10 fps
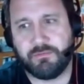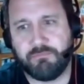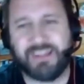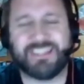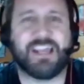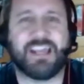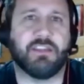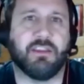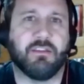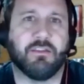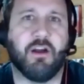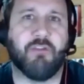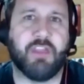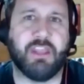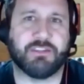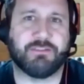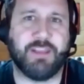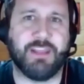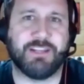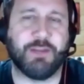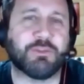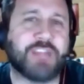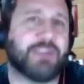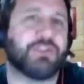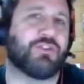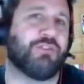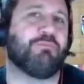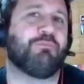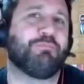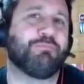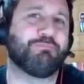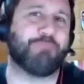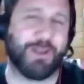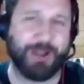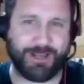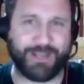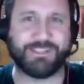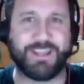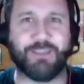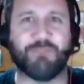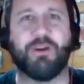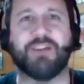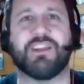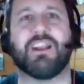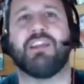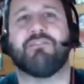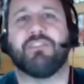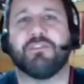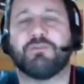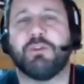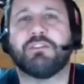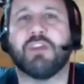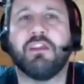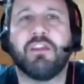mentality after his little tantrum, politely saying goodbye to Cleveland on Twitter.